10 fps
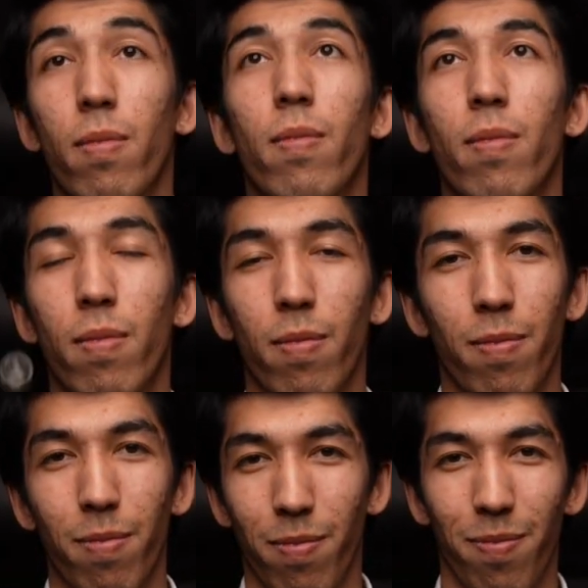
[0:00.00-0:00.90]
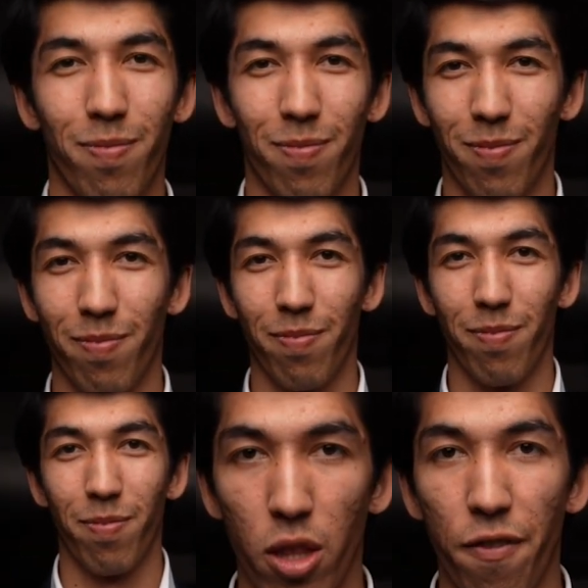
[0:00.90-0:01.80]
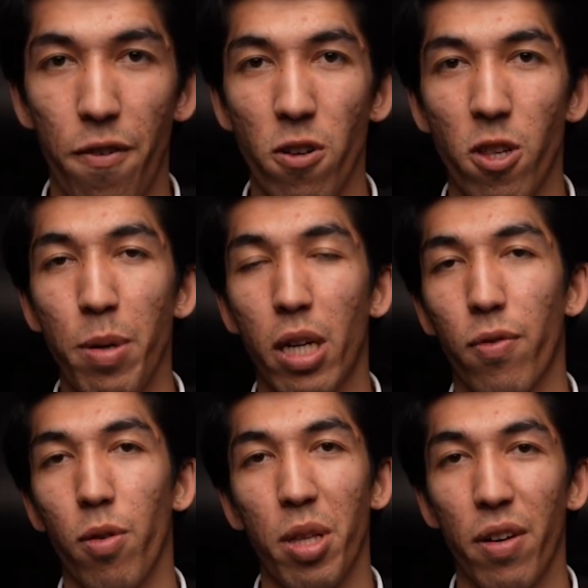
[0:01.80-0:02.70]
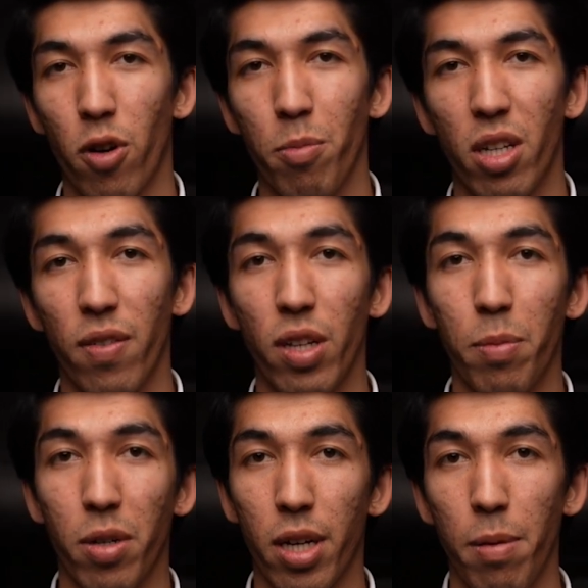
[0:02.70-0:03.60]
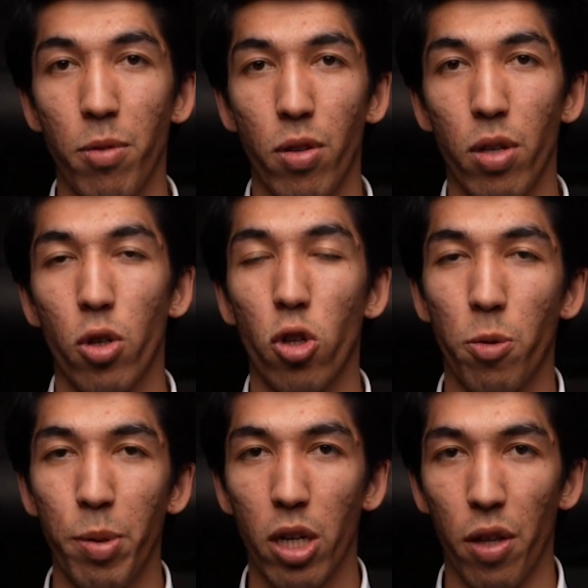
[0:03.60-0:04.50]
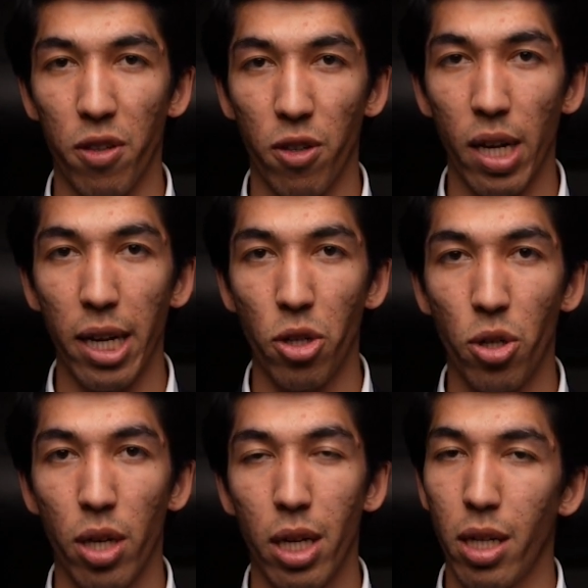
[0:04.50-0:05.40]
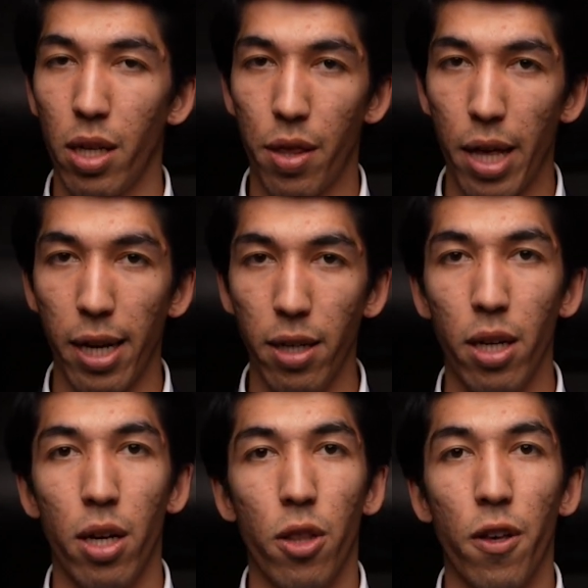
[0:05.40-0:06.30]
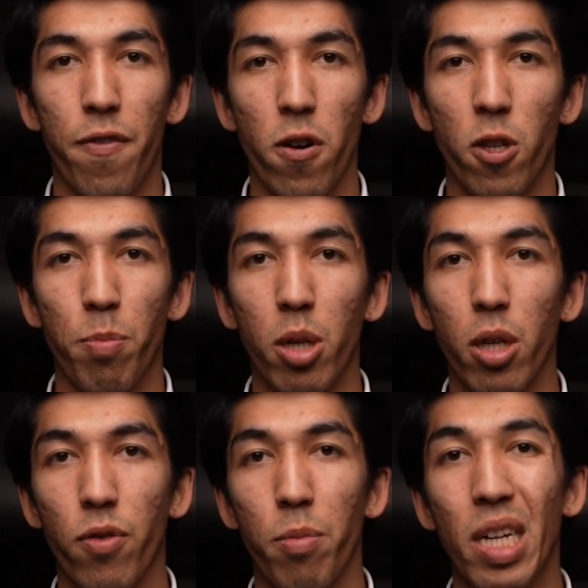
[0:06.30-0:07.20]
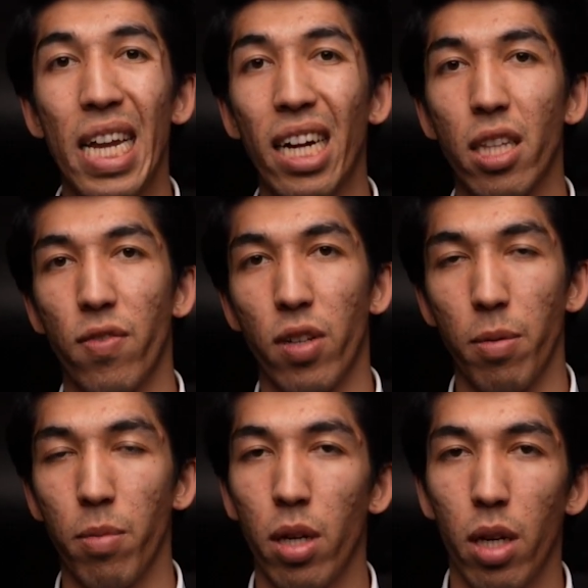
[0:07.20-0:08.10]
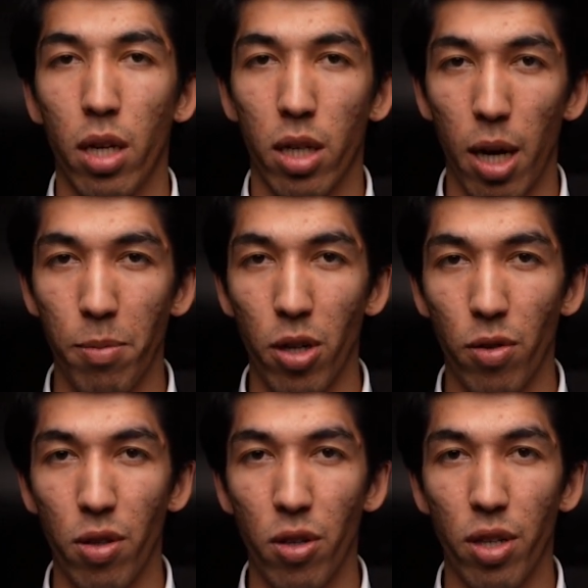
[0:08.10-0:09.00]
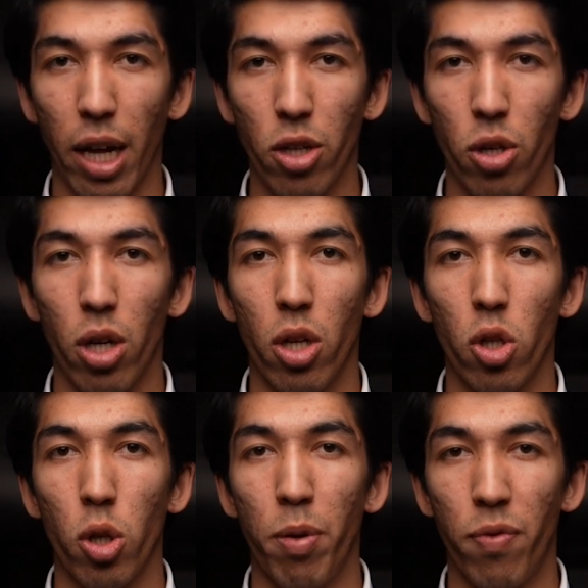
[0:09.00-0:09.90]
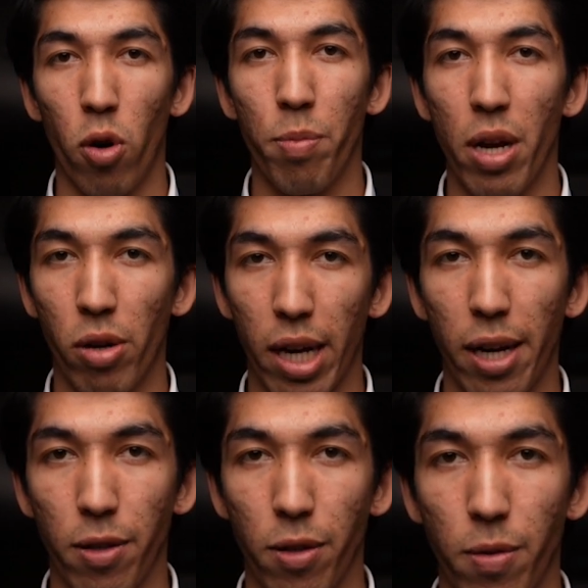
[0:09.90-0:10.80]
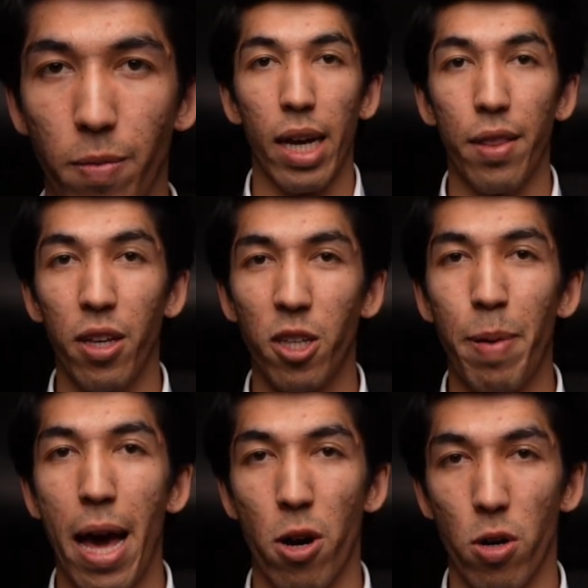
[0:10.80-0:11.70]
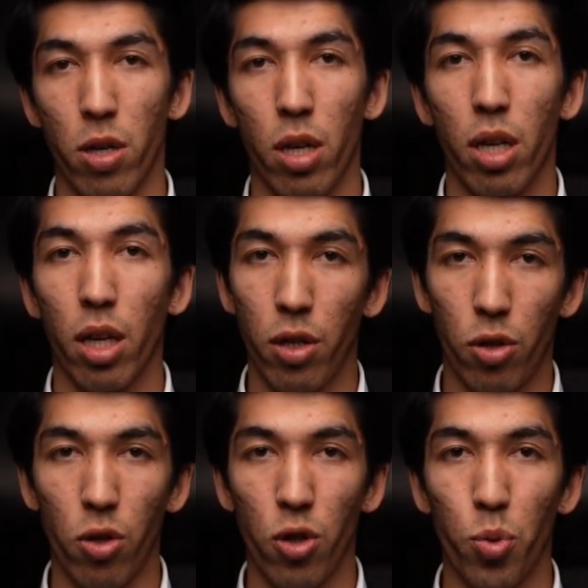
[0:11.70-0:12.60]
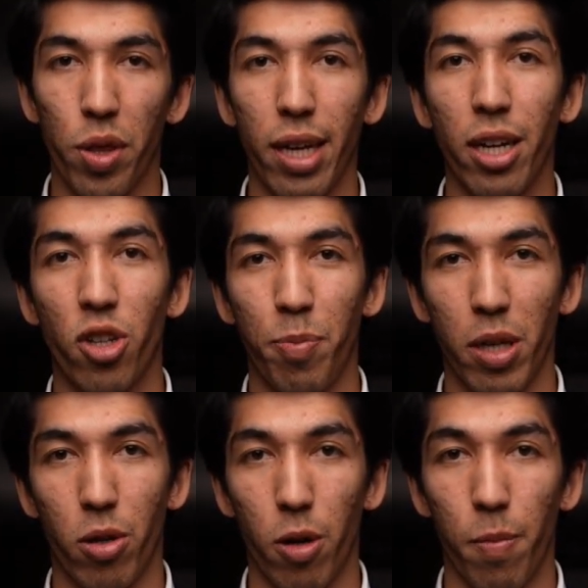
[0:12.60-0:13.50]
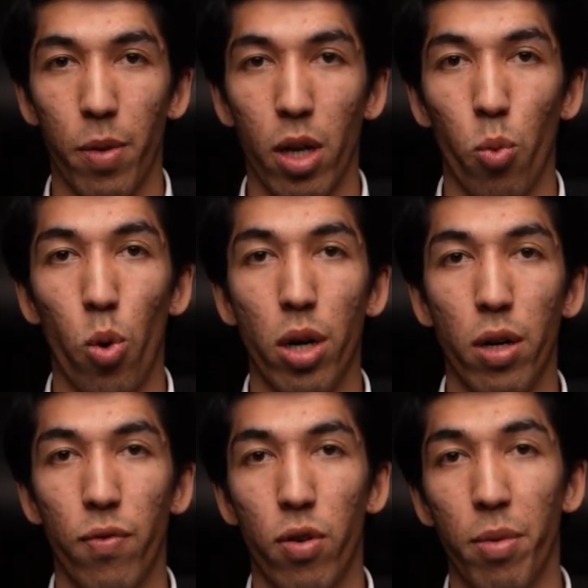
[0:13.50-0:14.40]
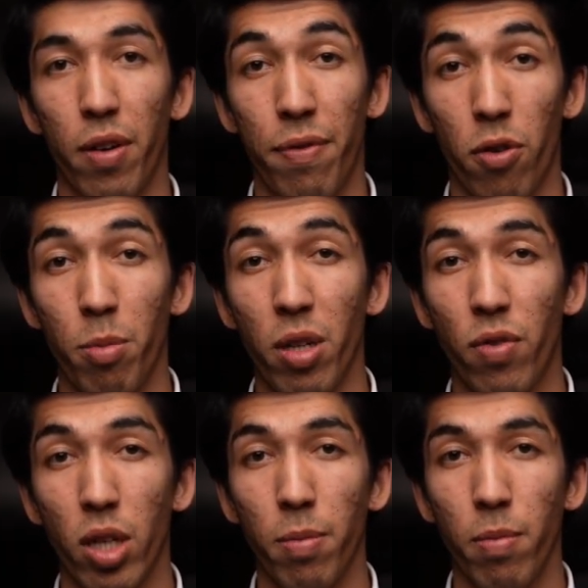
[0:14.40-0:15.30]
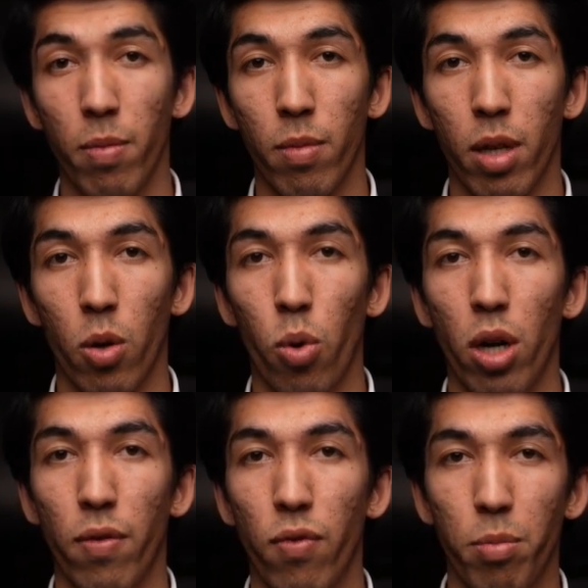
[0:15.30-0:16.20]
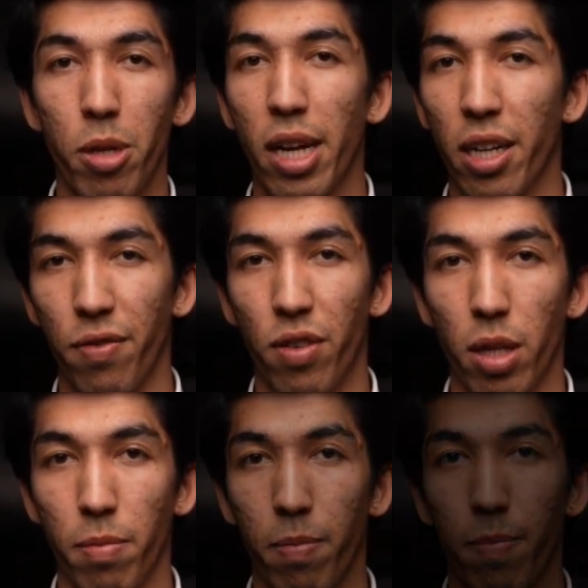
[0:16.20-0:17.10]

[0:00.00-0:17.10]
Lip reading: When the debate starts, the first speaker from the affirmative team comes to speak on the stage. Then, the first speaker from the negative team comes onto the stage to perform their case. And this pattern continues with each speaker. One from the affirmative team, one from the negative team.